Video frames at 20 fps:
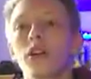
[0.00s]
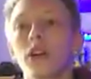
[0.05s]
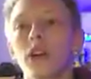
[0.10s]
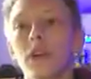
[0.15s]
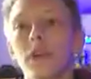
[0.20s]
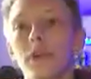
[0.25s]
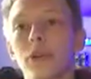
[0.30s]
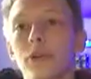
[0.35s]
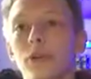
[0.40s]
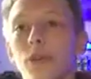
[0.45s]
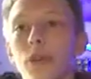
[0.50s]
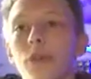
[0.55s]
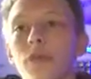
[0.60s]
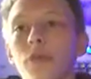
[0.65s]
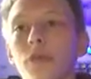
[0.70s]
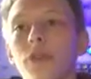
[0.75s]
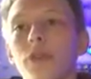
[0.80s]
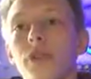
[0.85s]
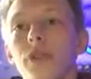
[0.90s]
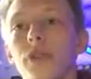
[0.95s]
Chapter
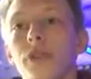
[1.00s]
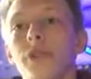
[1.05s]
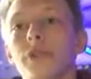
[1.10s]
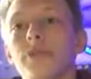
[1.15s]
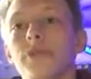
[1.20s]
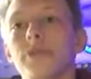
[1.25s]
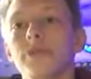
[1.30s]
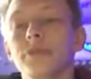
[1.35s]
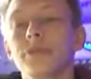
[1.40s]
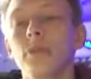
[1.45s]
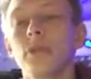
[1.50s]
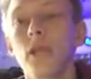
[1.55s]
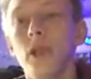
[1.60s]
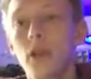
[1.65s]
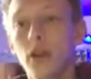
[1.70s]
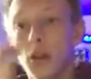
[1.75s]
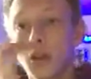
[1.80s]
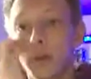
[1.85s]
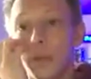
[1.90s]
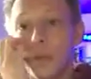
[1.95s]
12.2.
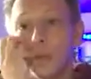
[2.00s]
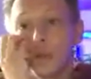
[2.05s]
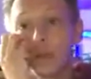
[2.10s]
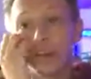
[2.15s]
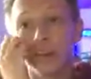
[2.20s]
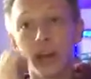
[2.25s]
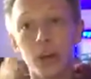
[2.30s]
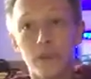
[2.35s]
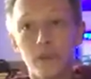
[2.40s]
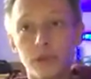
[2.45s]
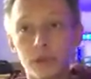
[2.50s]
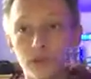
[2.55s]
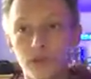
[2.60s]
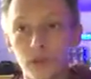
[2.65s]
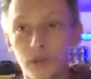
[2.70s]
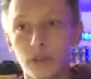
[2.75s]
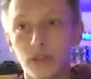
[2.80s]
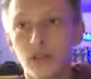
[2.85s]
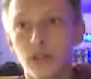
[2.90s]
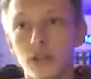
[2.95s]
This chapter is
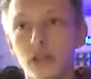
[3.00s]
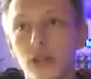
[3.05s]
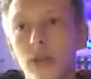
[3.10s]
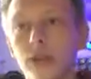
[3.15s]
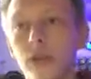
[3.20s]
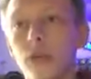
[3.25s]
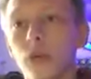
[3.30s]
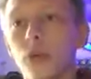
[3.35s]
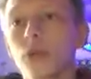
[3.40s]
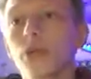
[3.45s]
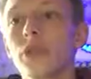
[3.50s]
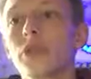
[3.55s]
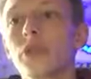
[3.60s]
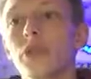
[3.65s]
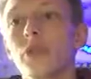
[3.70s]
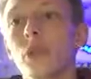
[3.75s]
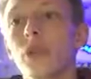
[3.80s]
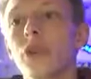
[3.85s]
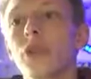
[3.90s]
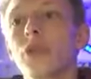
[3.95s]
focusing on the importance
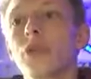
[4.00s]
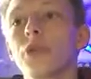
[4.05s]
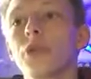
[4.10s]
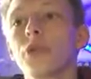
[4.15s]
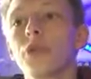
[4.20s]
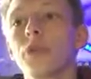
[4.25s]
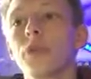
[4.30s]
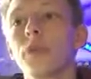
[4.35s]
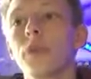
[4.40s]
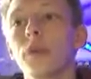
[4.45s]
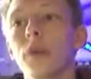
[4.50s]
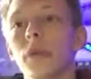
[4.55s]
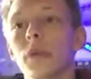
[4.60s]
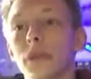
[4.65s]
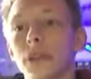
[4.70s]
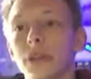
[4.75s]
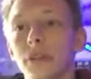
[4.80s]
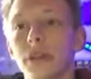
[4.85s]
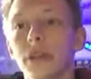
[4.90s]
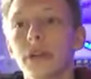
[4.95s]
of word choice when
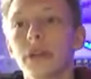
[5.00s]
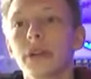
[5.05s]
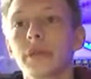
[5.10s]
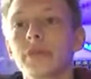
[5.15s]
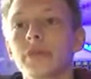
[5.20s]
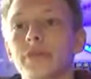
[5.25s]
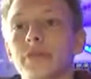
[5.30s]
public speaking.